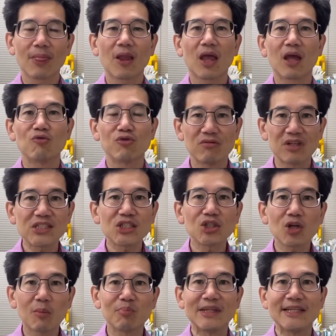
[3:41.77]
Okay, revision
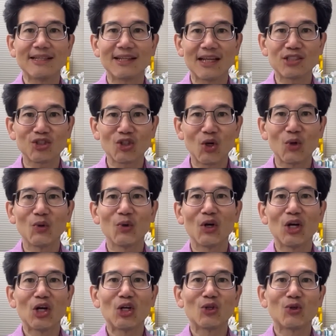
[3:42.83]
complete. Let's go
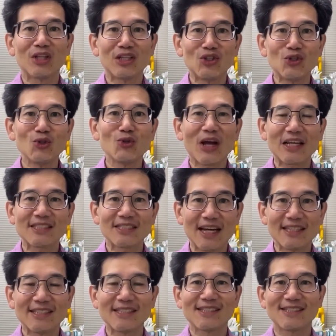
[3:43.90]
to the new
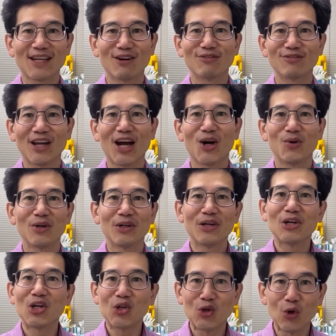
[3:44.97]
exciting stuff now.
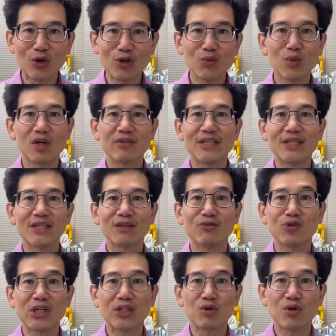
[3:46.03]
Don't worry if you
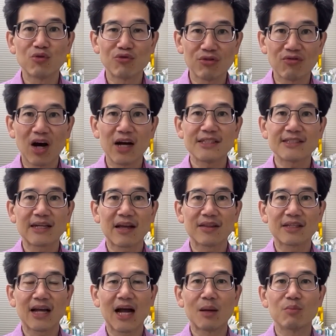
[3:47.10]
need to revise another
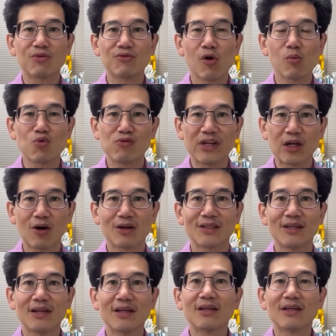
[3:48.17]
time before moving on,
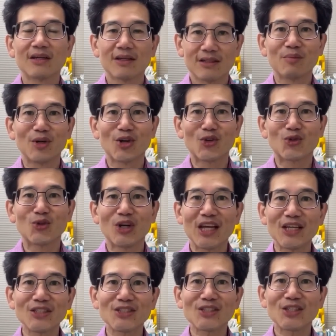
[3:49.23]
because
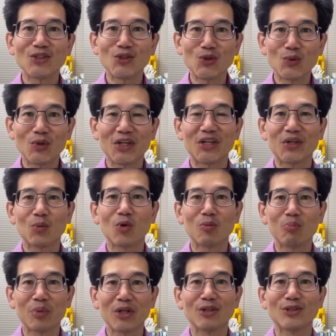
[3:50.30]
today's new word will
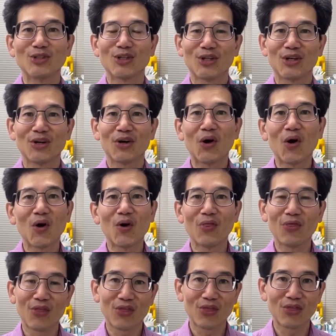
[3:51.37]
build
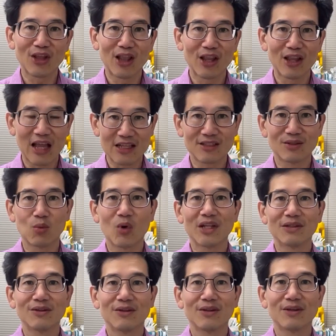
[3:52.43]
on the lesson 1
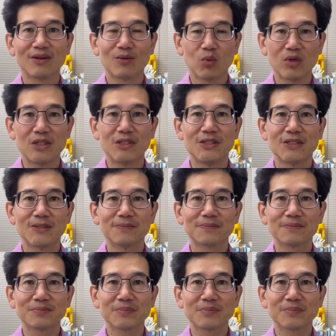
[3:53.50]
words.